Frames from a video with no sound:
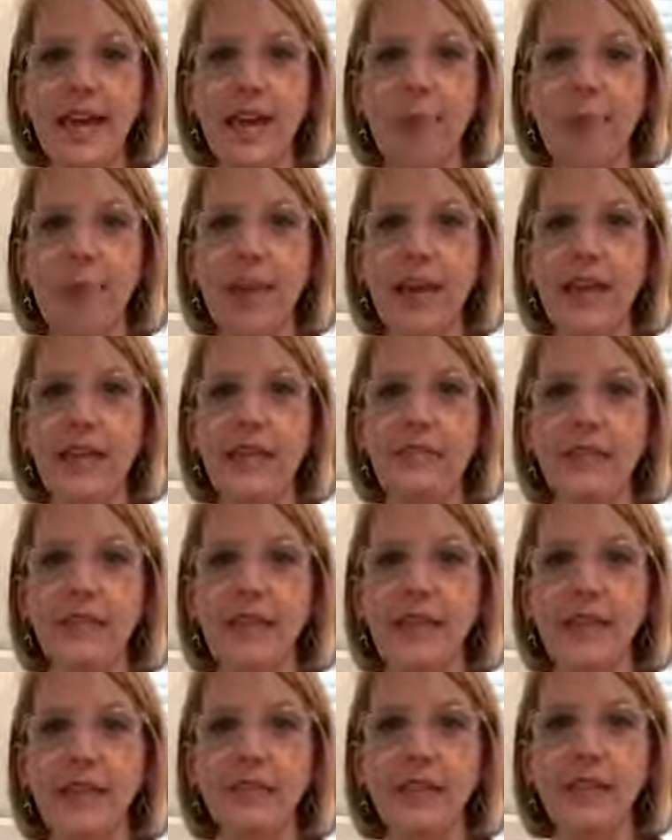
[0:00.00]
was
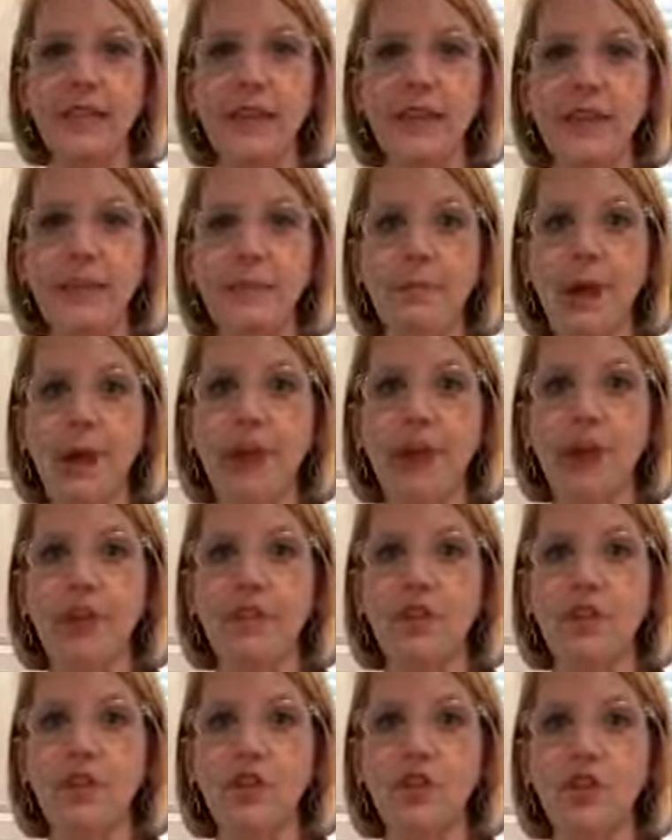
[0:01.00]
sent to me by
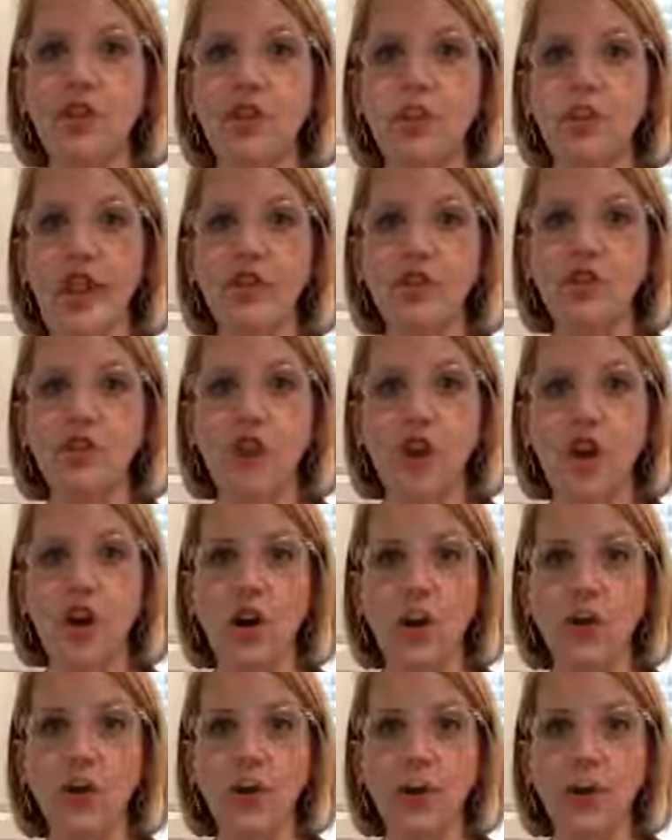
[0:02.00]
the Junior Master
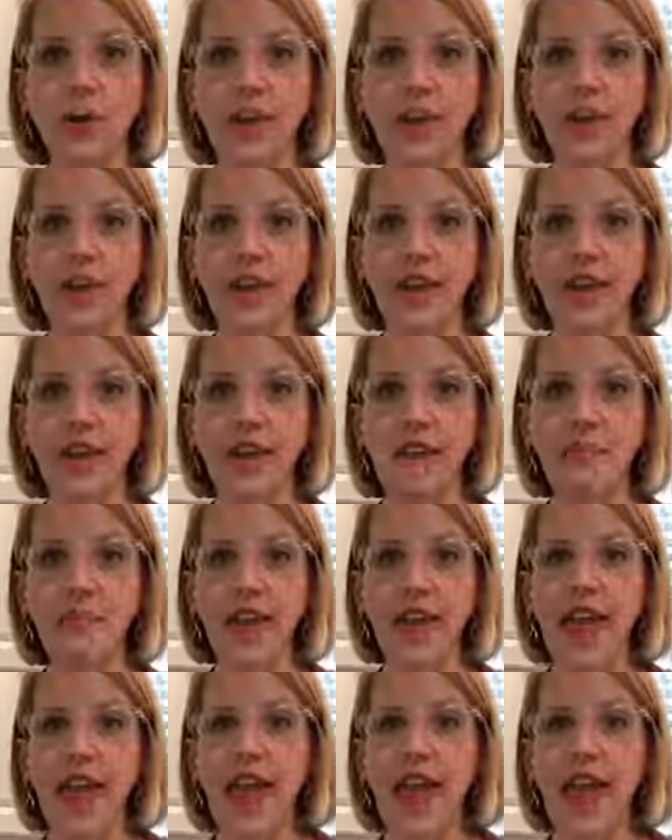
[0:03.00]
Gardener program,